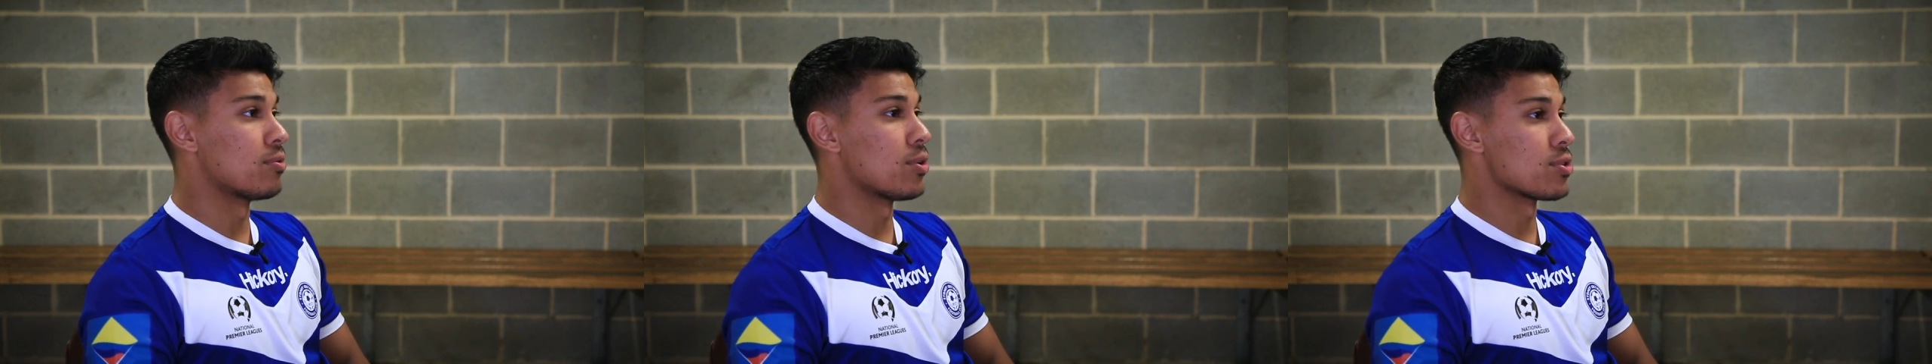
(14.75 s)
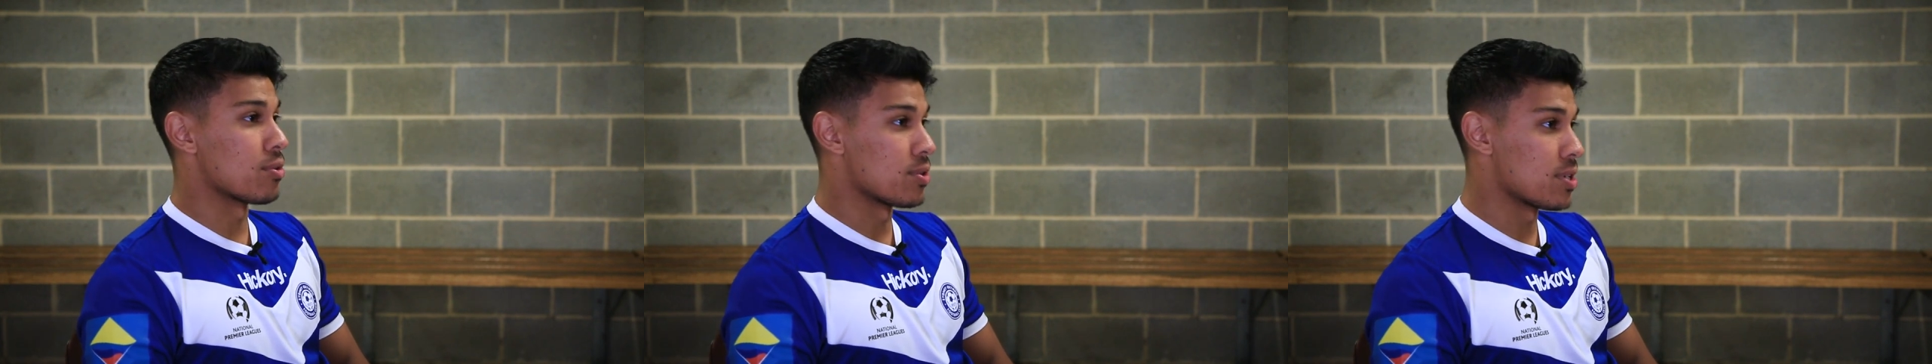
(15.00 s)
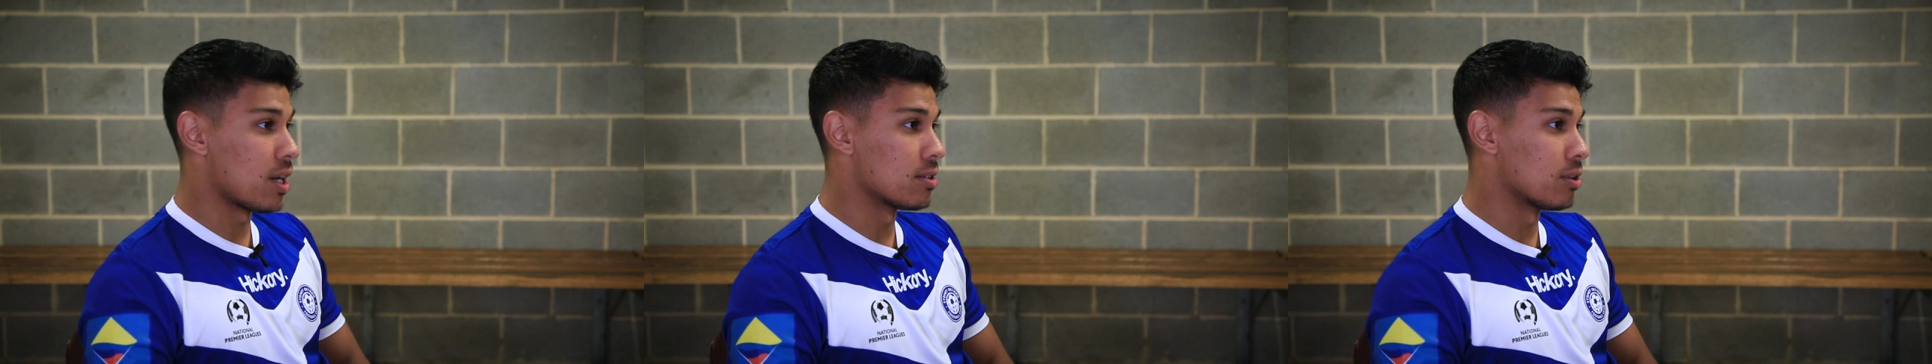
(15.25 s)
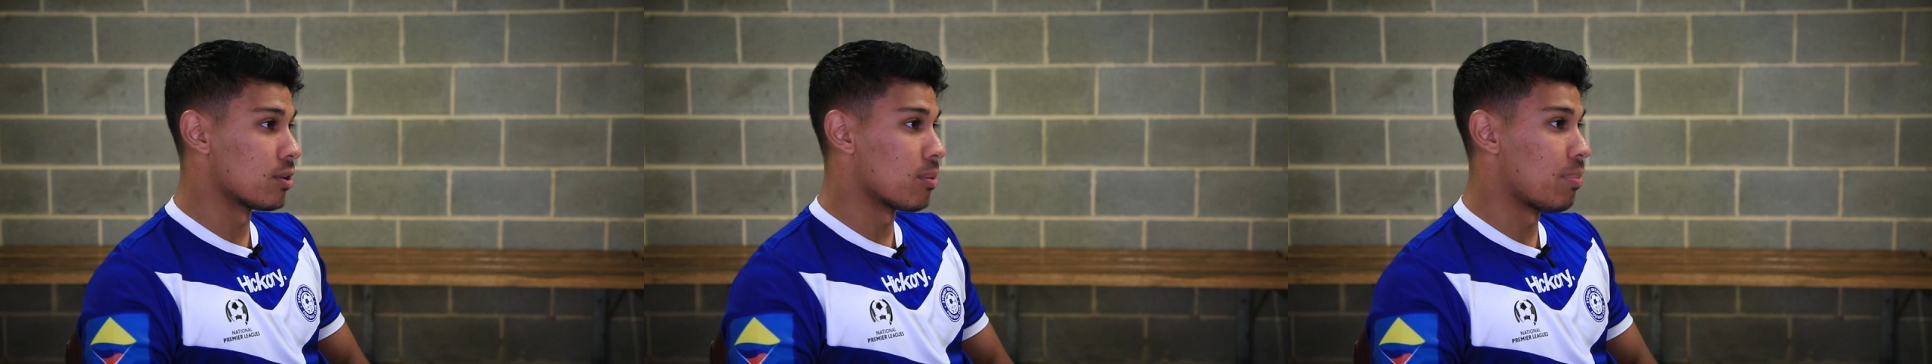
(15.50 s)
We've also
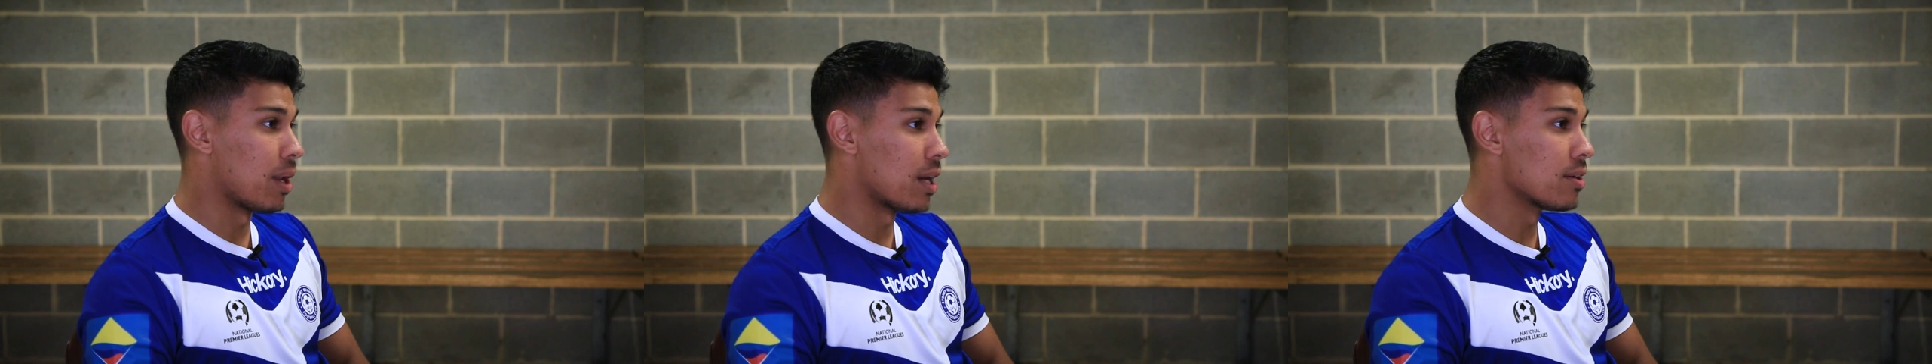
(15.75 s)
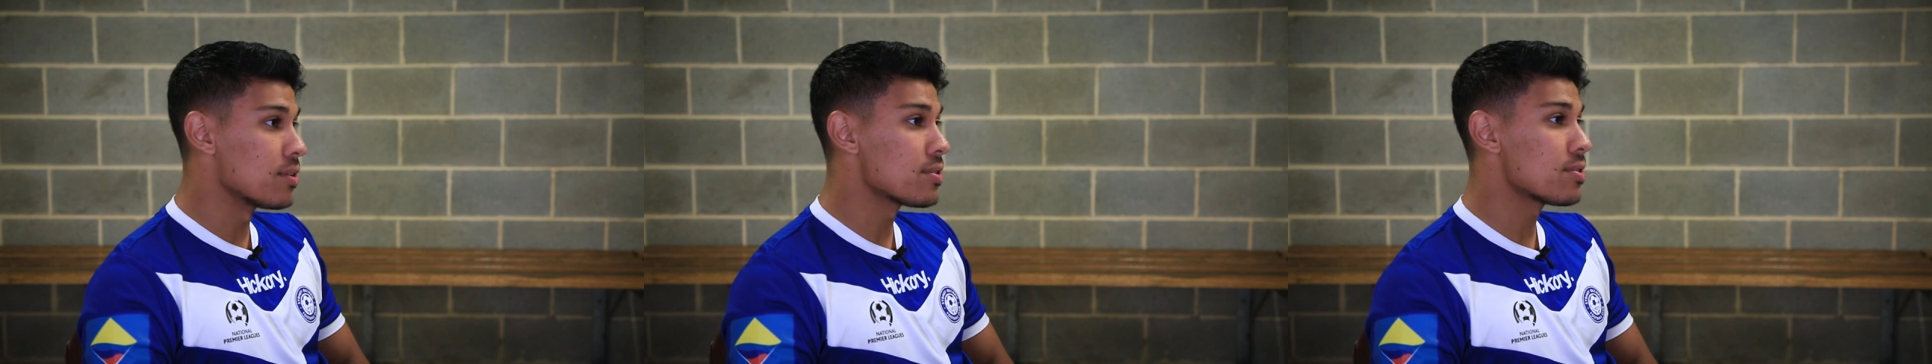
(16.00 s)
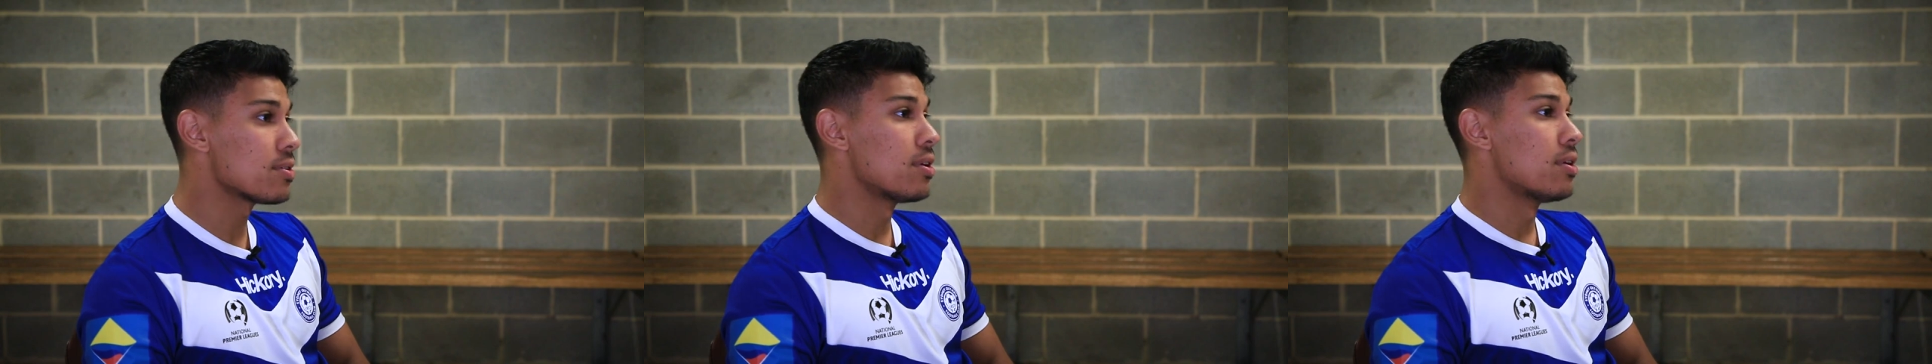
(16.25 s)
retained a lot of players.